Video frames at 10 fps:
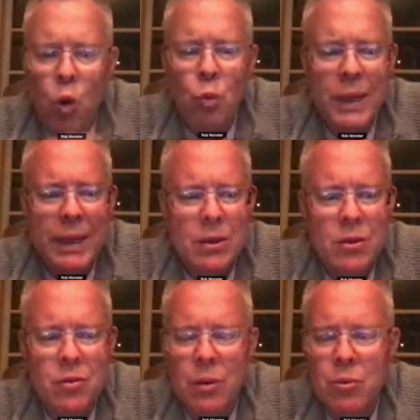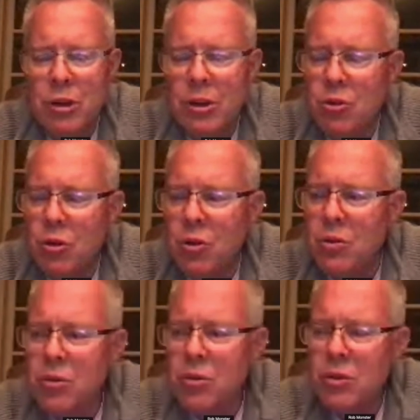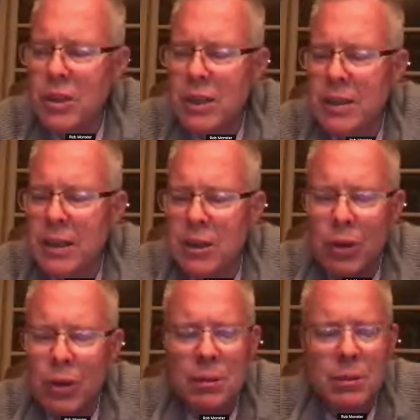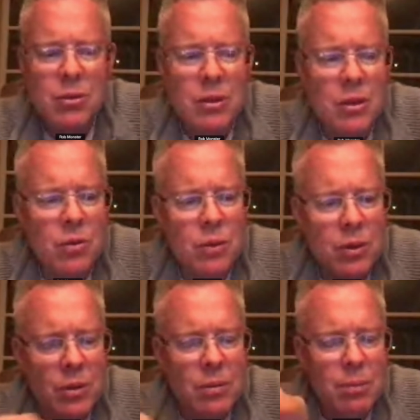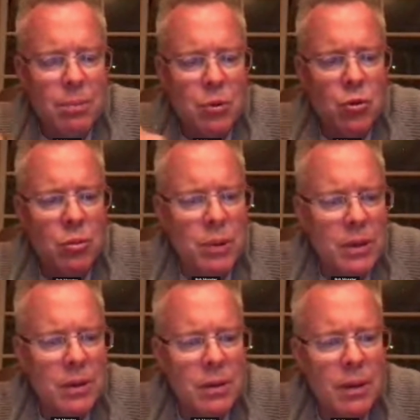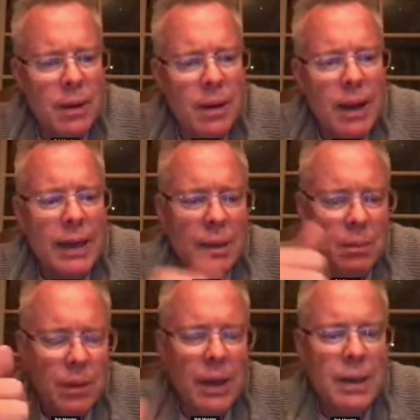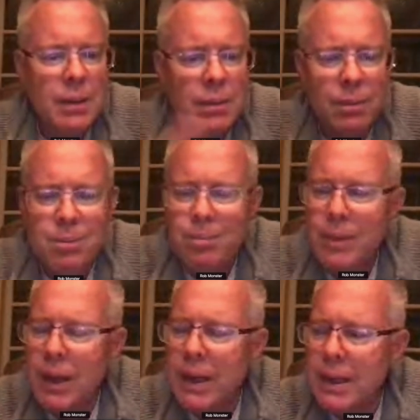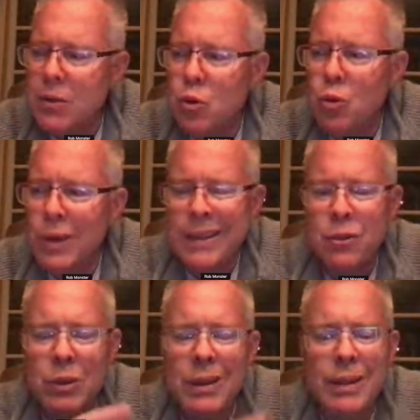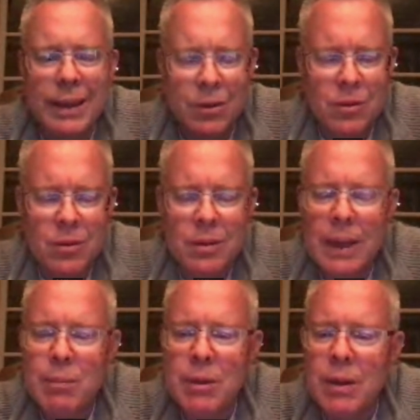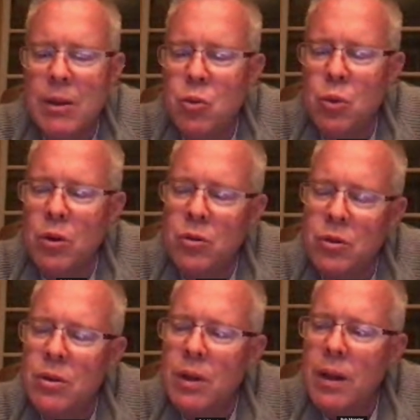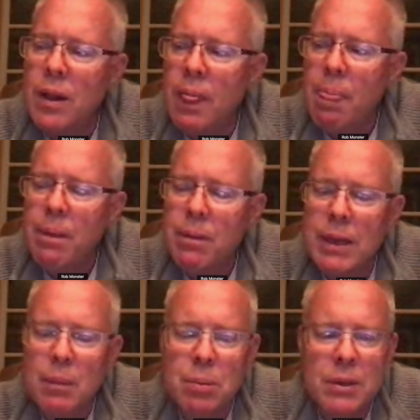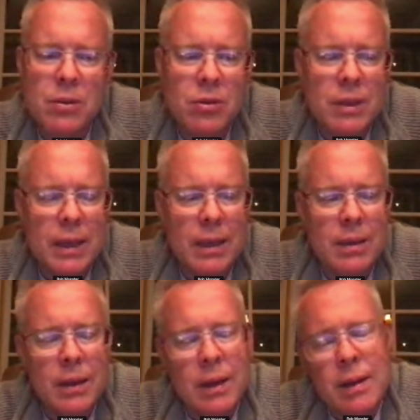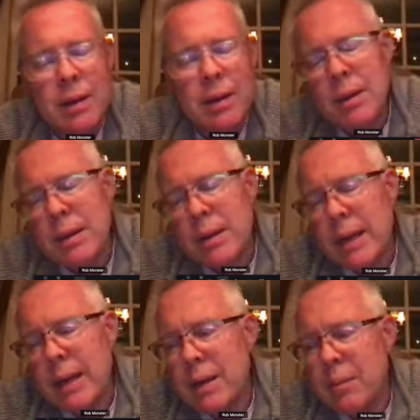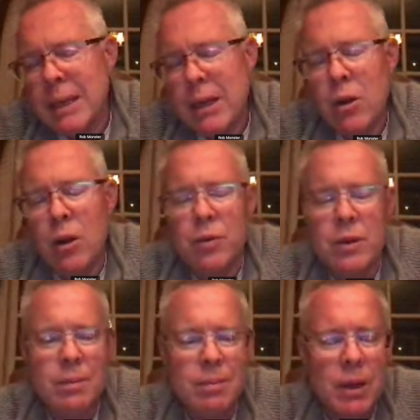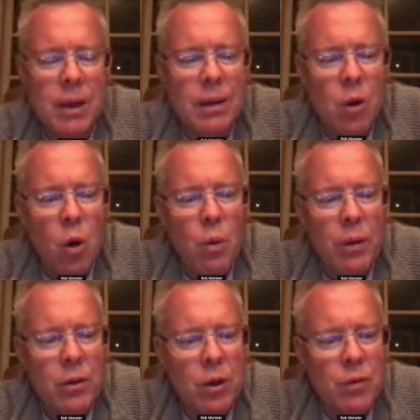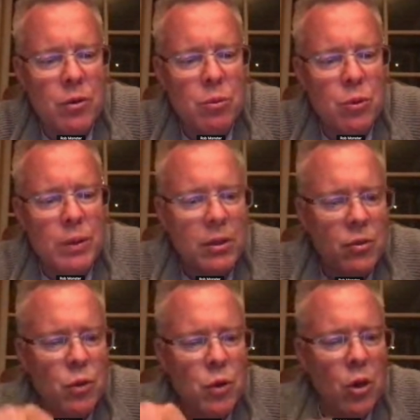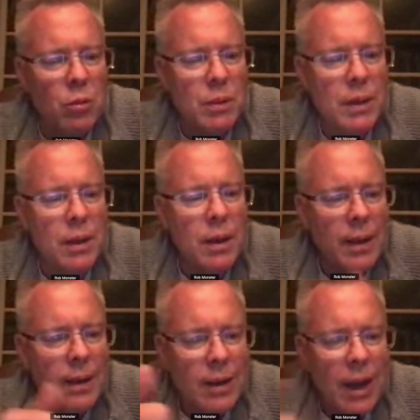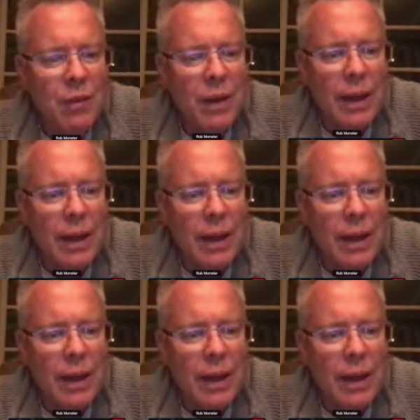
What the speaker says: whole beans from Trader Joe's, and I grind them myself with a push the button. I can do like three things: empty the dishwasher, take a piss, and make a coffee. All while the coffee's brewing, it's fully automated. Coffee